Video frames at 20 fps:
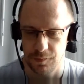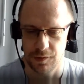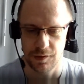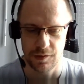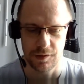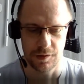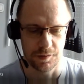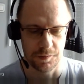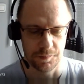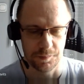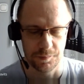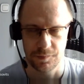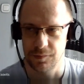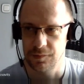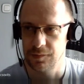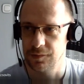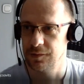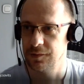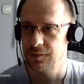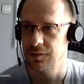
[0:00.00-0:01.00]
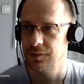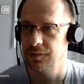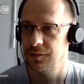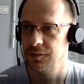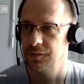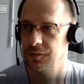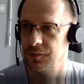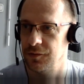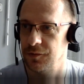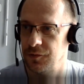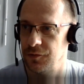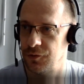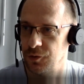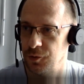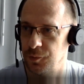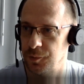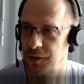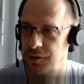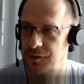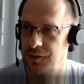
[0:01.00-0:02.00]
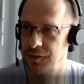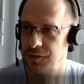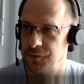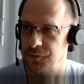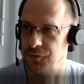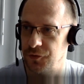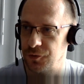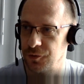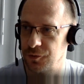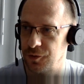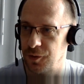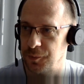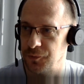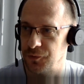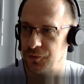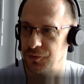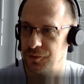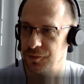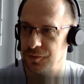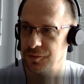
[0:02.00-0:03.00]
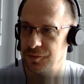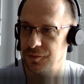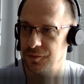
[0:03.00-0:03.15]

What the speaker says: So about native histograms,